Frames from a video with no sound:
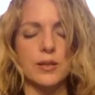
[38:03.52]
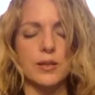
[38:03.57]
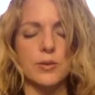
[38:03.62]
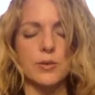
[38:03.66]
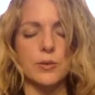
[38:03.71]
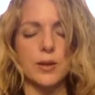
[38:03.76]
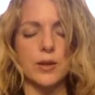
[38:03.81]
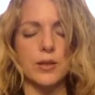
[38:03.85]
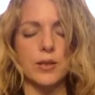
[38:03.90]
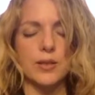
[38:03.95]

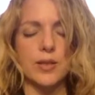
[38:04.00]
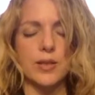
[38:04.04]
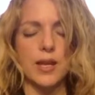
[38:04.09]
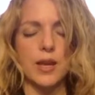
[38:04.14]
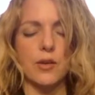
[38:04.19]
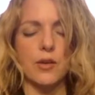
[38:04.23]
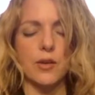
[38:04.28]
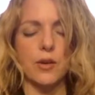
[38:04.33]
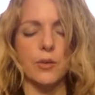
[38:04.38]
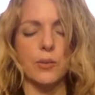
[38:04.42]
with
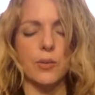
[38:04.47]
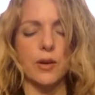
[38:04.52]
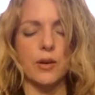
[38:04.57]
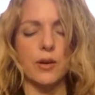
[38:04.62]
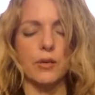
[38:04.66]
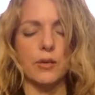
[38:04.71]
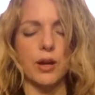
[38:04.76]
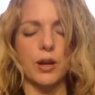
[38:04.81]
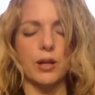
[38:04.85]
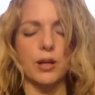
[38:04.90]
sacred
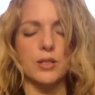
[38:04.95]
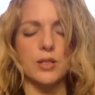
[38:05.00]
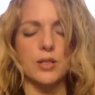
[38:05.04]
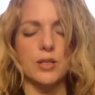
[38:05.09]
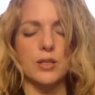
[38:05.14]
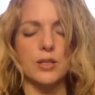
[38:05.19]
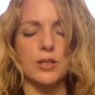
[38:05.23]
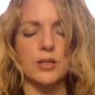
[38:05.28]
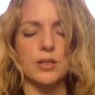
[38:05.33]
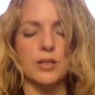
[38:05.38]
wealth
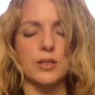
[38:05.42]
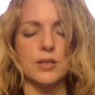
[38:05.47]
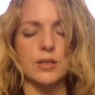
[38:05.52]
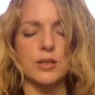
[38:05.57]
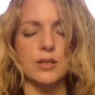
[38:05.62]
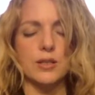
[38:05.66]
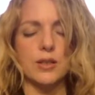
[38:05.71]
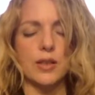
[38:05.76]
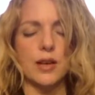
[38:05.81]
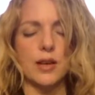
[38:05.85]
consciousness
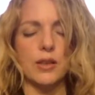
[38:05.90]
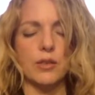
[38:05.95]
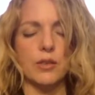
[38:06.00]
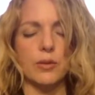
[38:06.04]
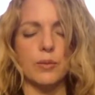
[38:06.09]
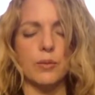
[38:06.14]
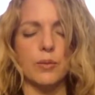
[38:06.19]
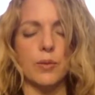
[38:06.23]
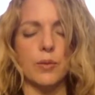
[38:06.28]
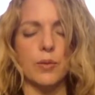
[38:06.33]
is that
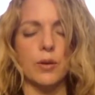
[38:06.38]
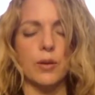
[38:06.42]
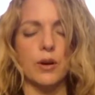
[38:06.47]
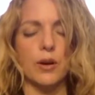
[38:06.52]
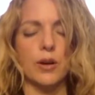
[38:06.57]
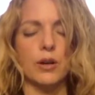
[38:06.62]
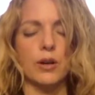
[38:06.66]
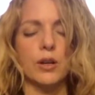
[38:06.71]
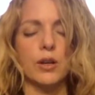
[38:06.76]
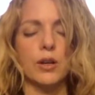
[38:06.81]
the
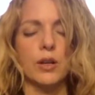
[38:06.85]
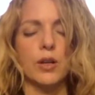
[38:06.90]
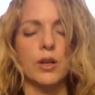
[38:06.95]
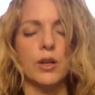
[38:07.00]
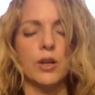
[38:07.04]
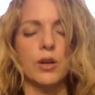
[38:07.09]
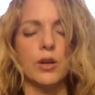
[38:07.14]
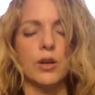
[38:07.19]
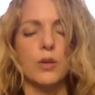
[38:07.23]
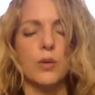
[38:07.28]
more
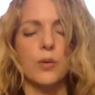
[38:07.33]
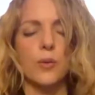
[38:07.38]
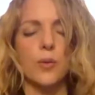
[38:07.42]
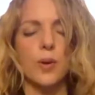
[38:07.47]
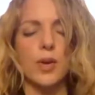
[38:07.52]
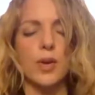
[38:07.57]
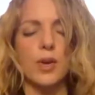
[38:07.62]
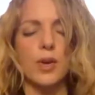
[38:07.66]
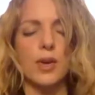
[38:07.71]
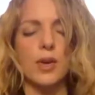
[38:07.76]

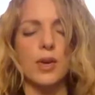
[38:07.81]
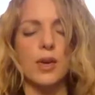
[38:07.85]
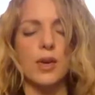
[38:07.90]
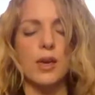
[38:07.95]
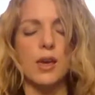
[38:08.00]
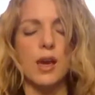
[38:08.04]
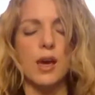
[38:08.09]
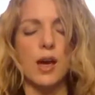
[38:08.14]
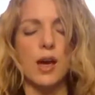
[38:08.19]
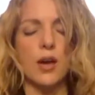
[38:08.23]

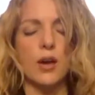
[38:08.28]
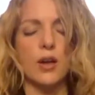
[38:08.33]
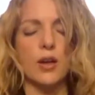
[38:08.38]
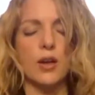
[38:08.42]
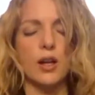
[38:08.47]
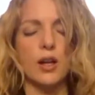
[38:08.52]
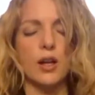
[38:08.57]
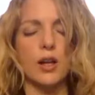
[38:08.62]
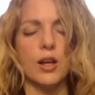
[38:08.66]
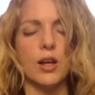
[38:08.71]
we
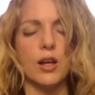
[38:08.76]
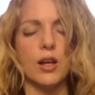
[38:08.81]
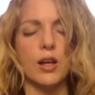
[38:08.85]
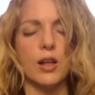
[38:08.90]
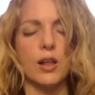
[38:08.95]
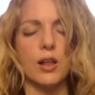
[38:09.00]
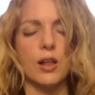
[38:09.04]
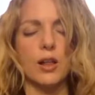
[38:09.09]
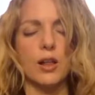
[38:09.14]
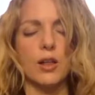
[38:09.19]

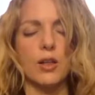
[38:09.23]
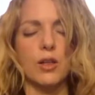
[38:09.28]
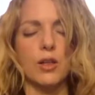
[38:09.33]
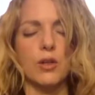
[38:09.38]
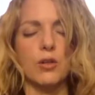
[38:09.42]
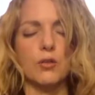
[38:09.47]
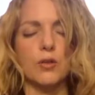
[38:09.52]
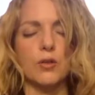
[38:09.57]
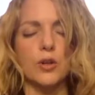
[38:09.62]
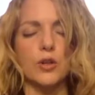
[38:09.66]

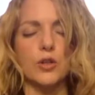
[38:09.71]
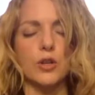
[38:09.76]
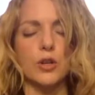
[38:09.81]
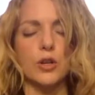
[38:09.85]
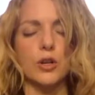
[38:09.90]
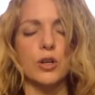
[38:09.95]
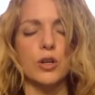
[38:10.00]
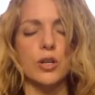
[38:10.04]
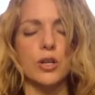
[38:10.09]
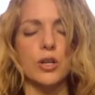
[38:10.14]

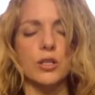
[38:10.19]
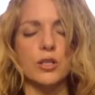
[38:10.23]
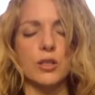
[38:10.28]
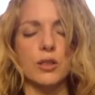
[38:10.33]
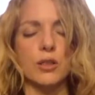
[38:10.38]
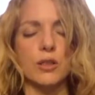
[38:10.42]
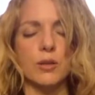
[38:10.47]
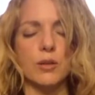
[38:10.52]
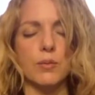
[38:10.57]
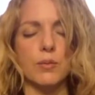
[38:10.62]
return into
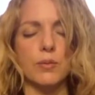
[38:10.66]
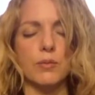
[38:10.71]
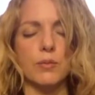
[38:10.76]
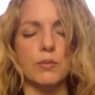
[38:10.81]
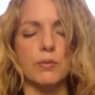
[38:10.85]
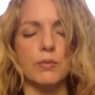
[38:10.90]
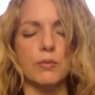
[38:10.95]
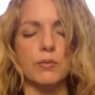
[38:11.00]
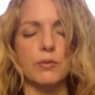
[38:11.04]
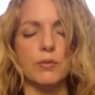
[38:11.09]
the
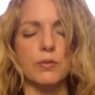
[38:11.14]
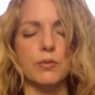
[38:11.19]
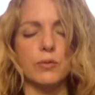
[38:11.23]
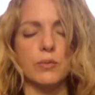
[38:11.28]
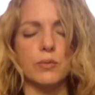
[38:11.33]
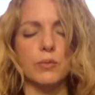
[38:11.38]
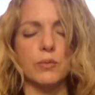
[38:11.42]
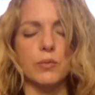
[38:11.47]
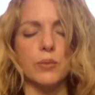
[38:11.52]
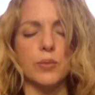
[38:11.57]

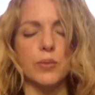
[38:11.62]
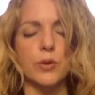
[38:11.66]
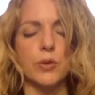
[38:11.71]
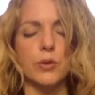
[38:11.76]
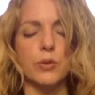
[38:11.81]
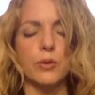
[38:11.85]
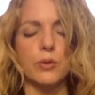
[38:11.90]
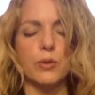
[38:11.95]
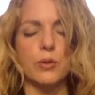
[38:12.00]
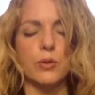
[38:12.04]

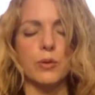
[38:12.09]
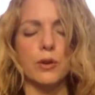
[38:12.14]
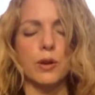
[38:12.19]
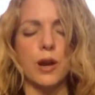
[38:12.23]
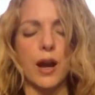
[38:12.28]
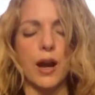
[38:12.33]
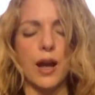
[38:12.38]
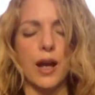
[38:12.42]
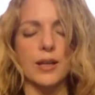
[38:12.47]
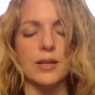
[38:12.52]
pure
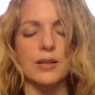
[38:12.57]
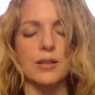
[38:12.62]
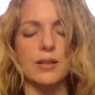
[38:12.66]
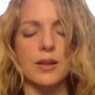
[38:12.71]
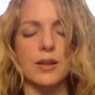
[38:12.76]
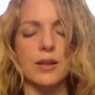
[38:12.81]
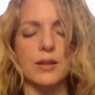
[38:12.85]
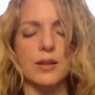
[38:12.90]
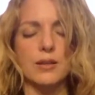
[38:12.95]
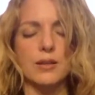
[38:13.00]

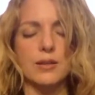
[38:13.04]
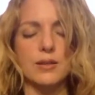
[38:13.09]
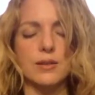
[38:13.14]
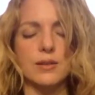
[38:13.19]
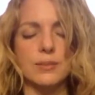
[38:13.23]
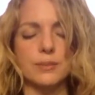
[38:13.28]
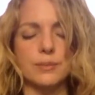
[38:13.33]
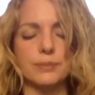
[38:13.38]
essence